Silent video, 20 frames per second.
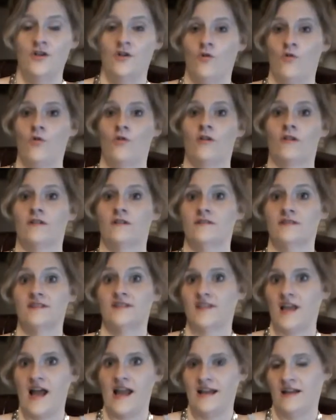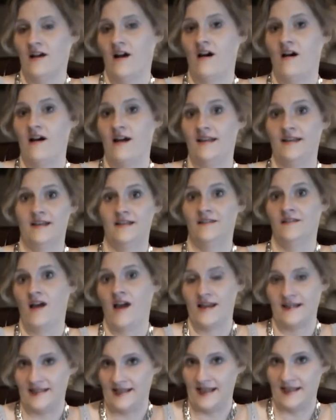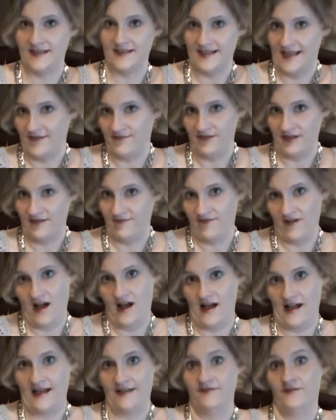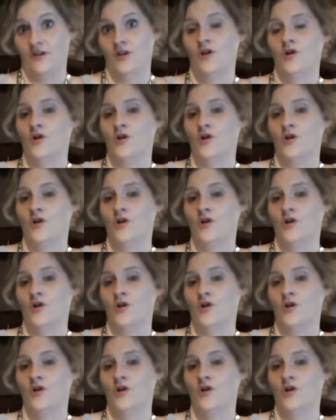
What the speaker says: or Saigon in 1975,